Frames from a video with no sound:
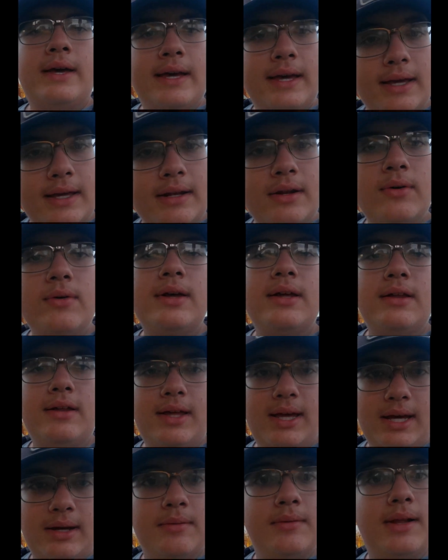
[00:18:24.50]
it don't get
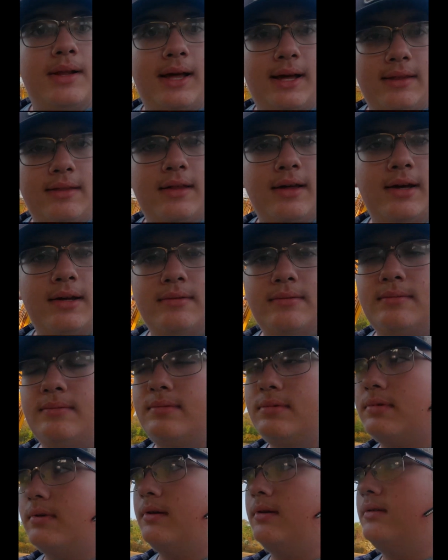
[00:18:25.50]
kept like that.
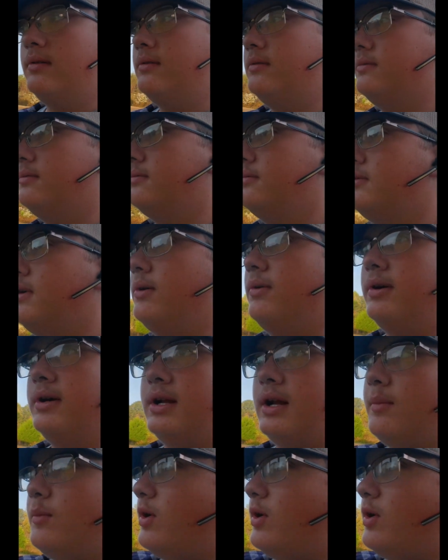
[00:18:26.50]
So I reckon I'm